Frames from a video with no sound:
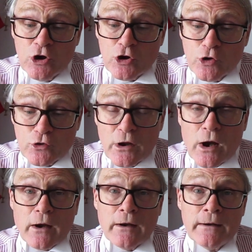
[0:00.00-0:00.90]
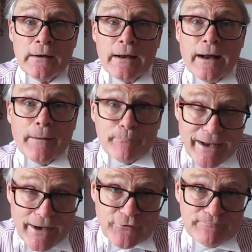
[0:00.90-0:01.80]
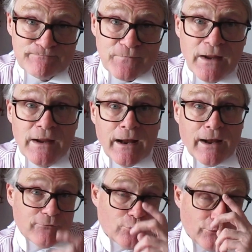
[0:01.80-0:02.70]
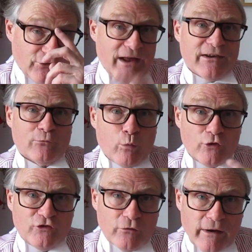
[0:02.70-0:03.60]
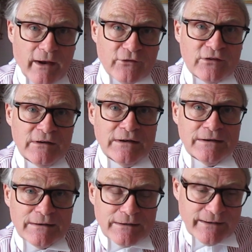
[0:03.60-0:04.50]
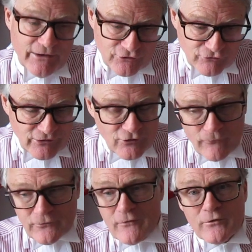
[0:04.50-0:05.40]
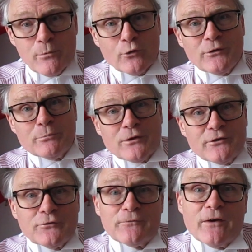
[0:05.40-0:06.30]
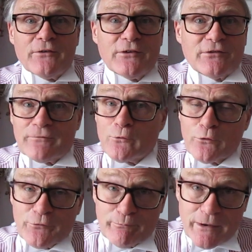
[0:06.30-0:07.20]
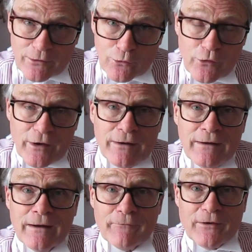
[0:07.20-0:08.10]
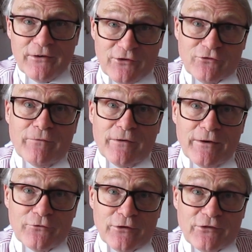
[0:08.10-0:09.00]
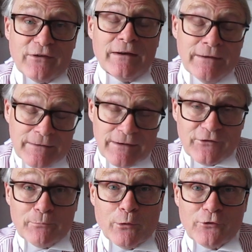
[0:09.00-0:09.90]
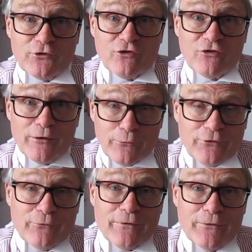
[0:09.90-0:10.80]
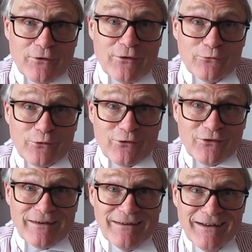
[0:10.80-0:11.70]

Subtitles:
good luck and bad. And of course, that is what you get. History is not for everybody, but I do find it, of course, being a lawyer, I find history very interesting. As a politician, I also find it interesting,